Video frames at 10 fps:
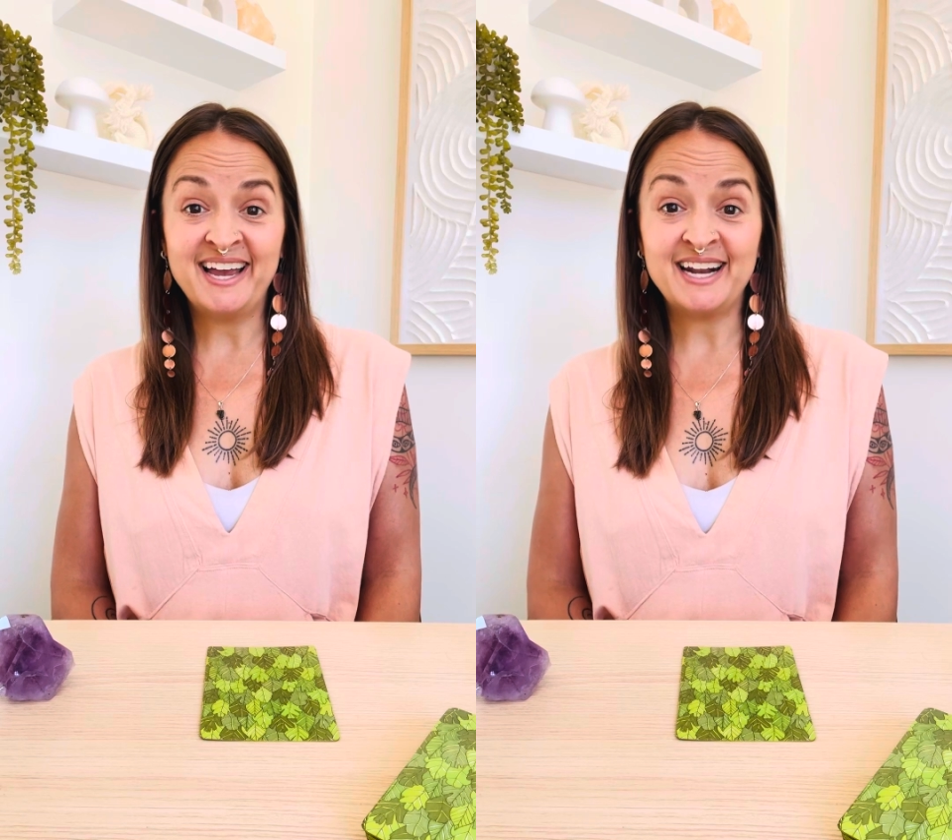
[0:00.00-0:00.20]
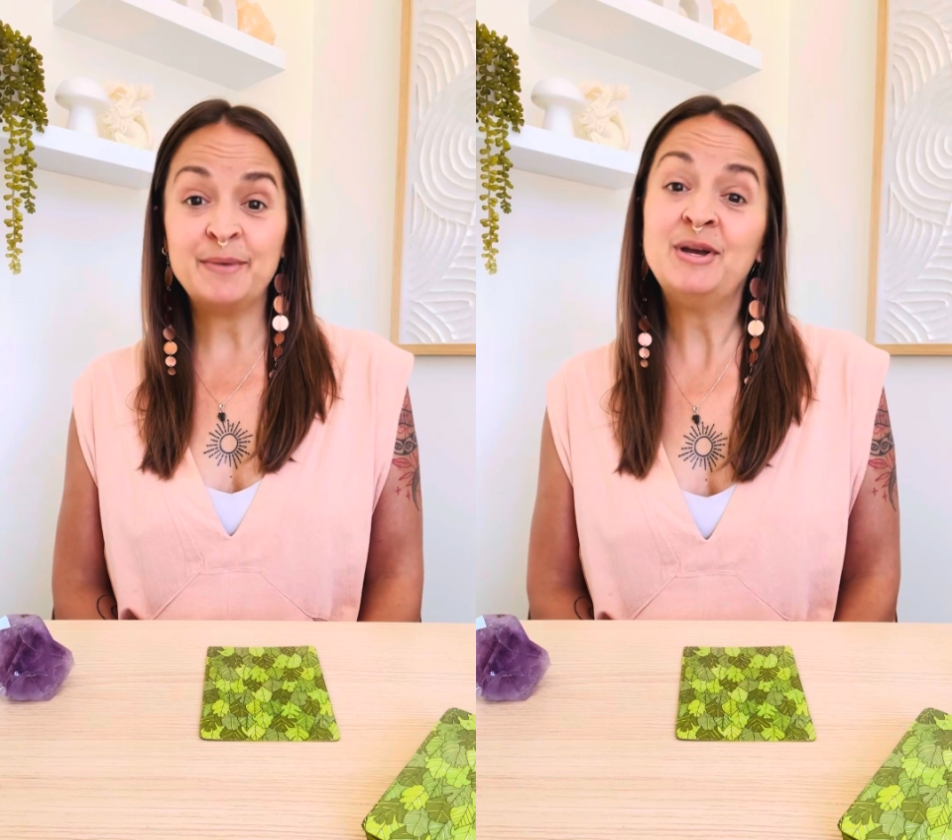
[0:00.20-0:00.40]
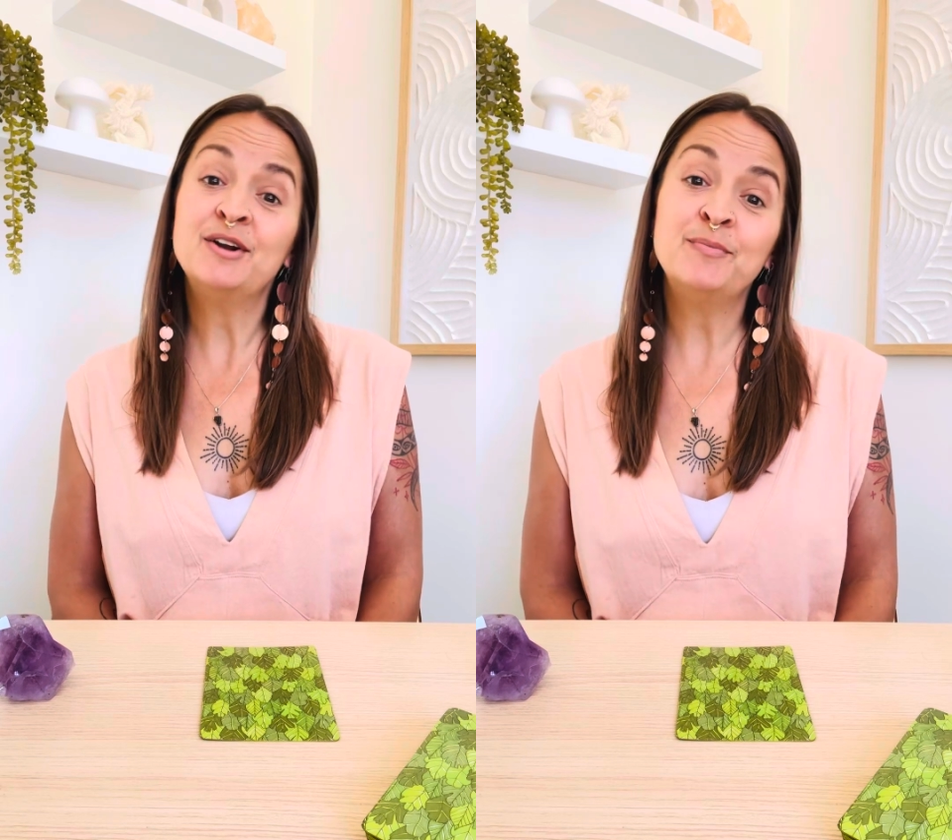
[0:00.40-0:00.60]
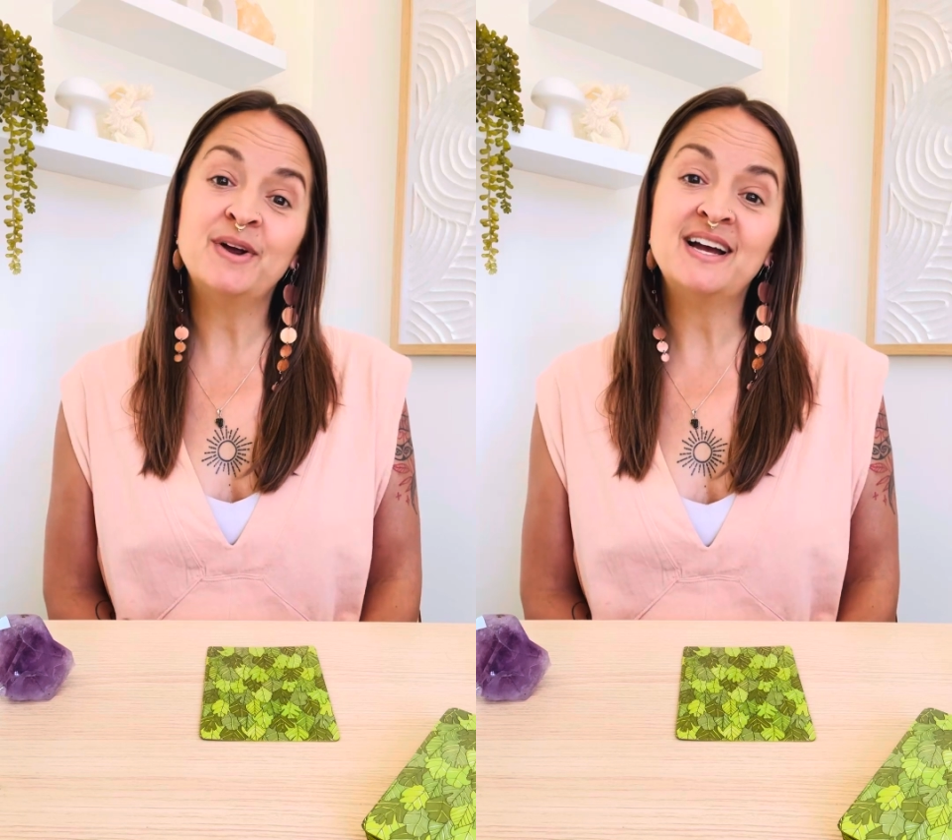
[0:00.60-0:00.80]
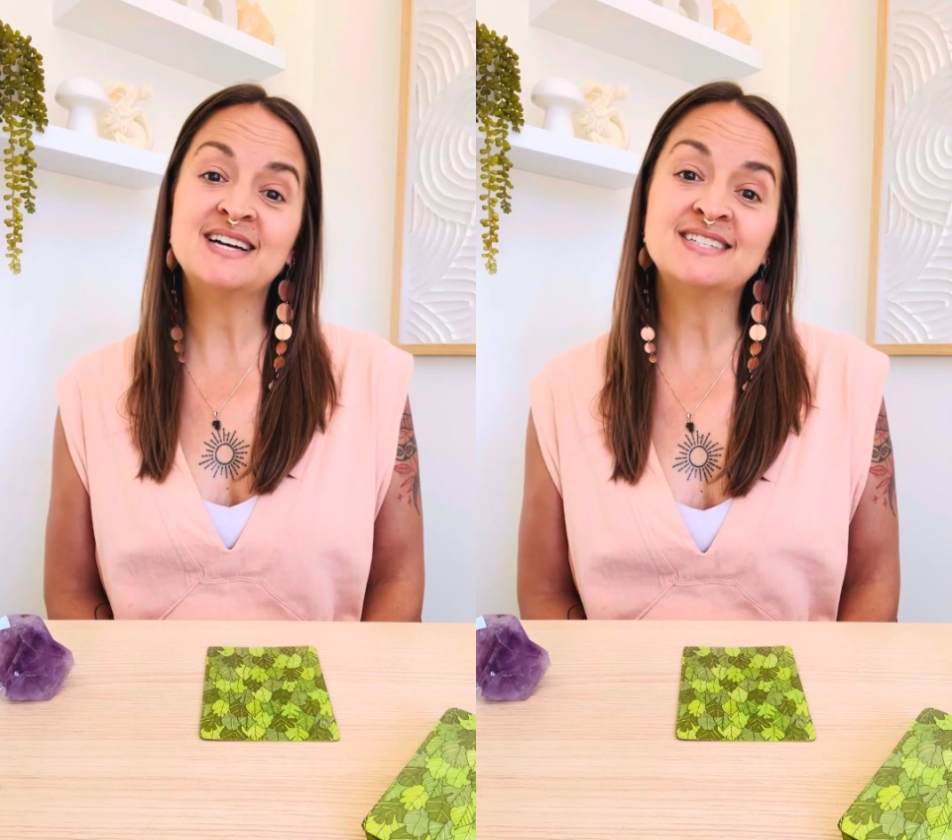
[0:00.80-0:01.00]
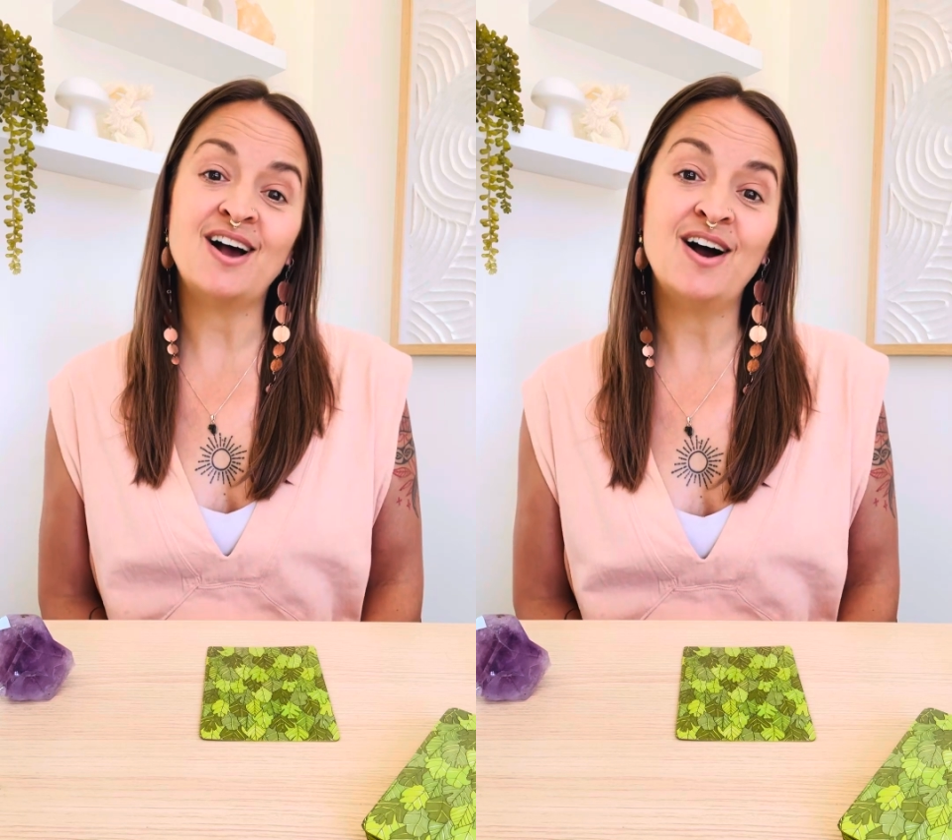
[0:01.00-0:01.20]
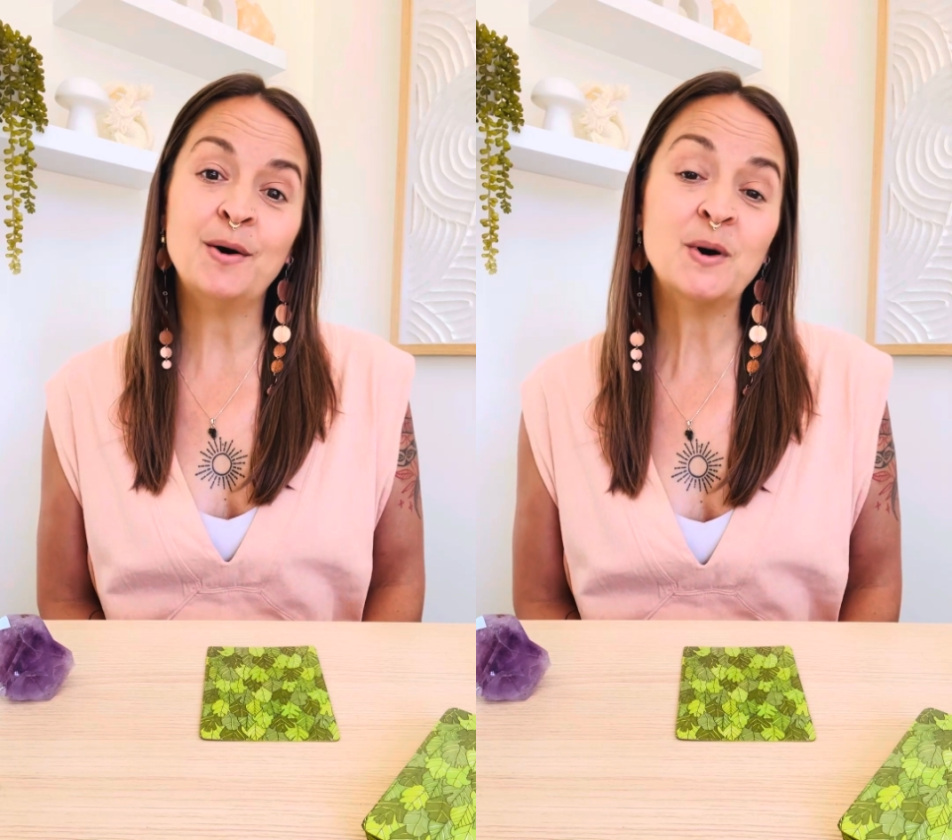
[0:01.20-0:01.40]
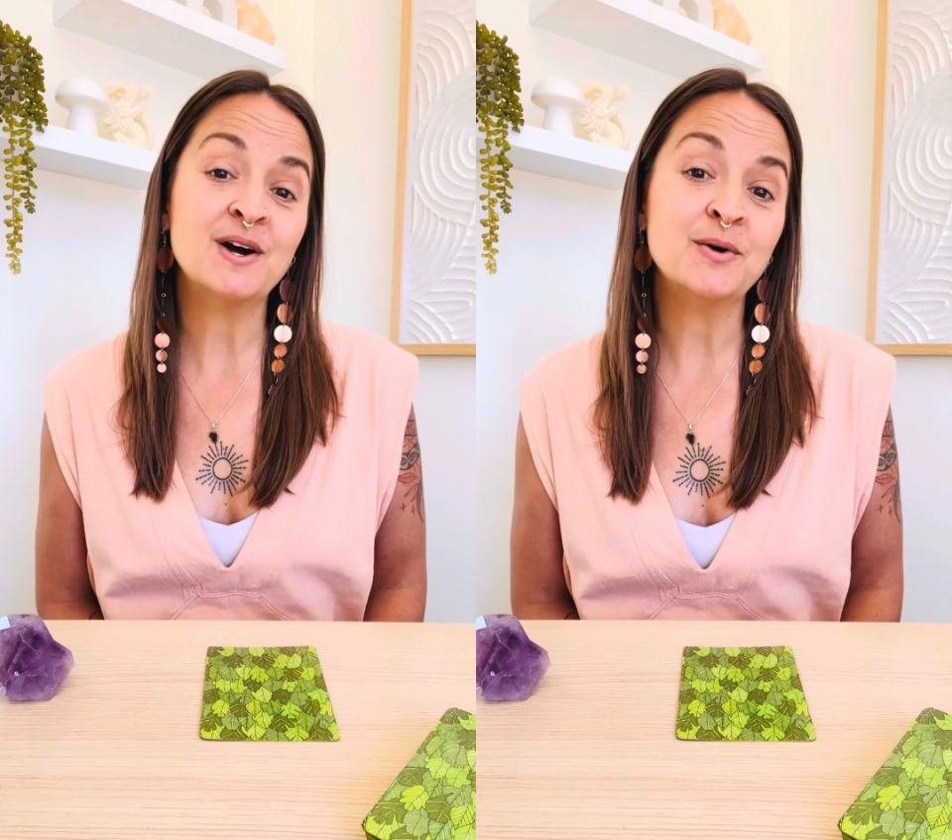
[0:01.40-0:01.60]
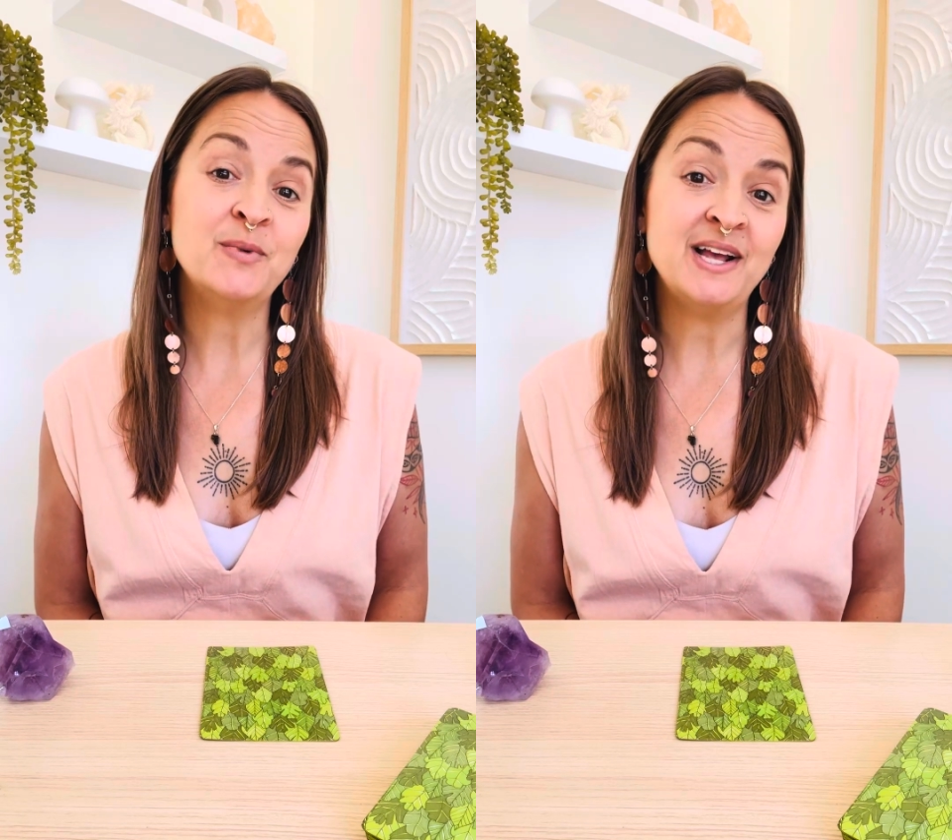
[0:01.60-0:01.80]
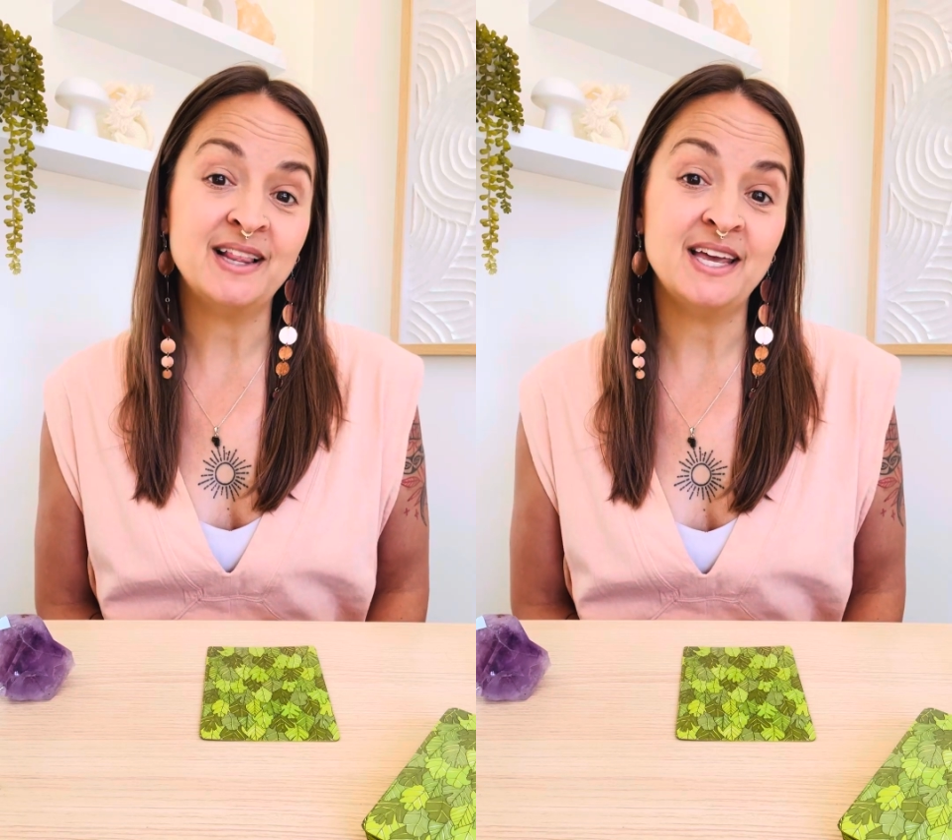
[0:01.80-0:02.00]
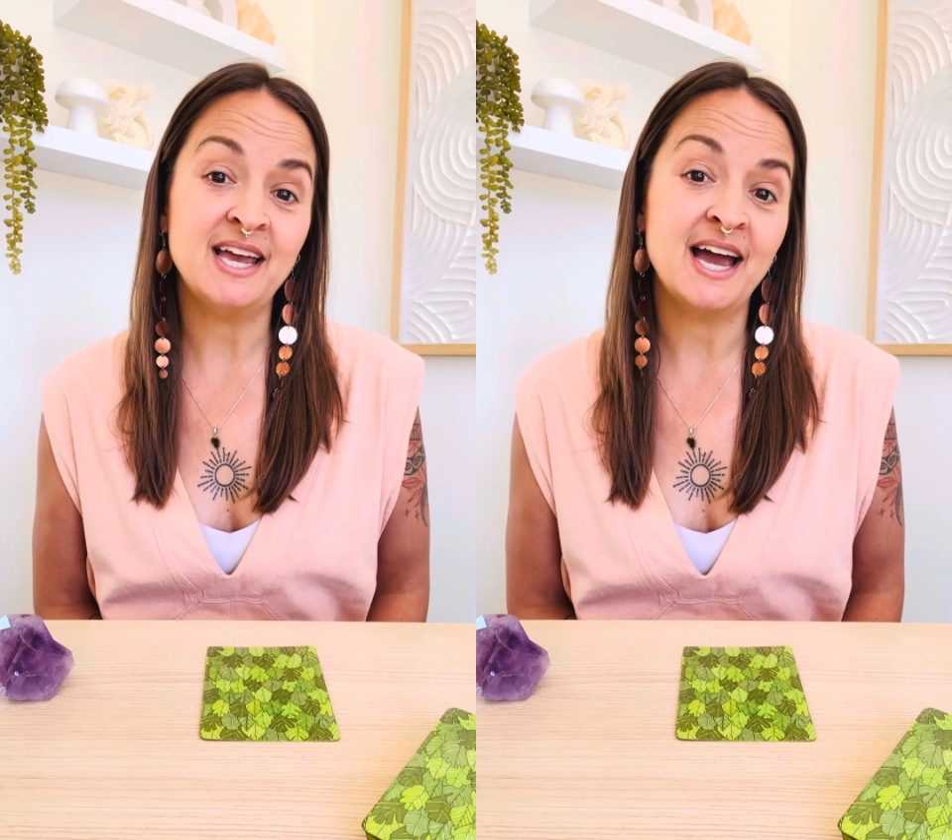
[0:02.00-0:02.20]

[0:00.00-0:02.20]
and I'm here to bring us our weekly